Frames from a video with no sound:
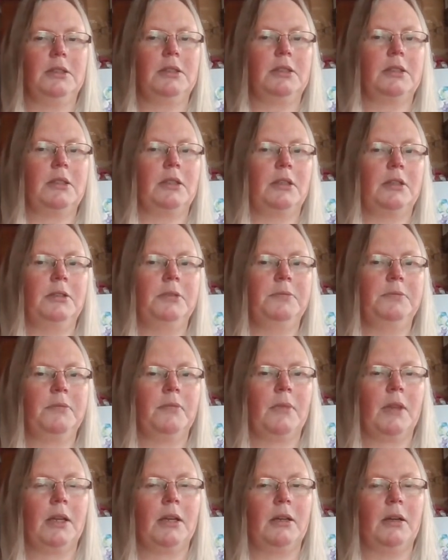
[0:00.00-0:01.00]
so
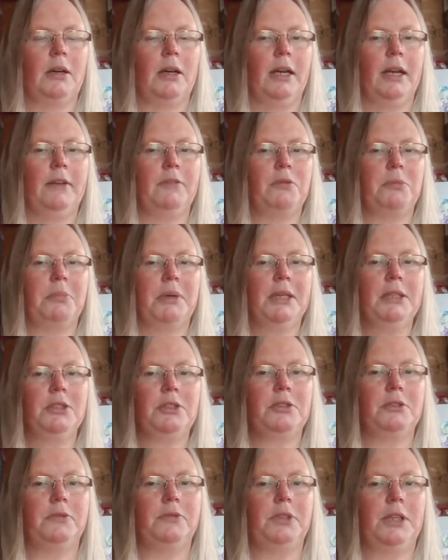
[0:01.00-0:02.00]
I have a
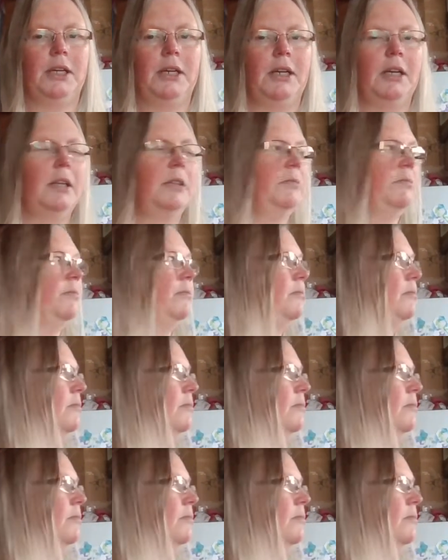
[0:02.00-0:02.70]
bunch of yarn